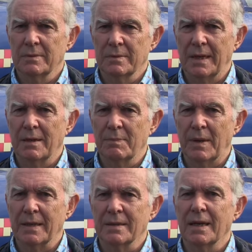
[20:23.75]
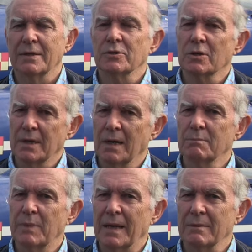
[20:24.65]
the aeroplane and you could go
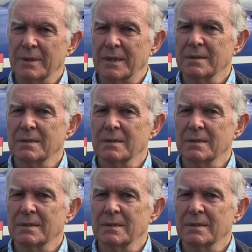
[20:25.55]
and play with it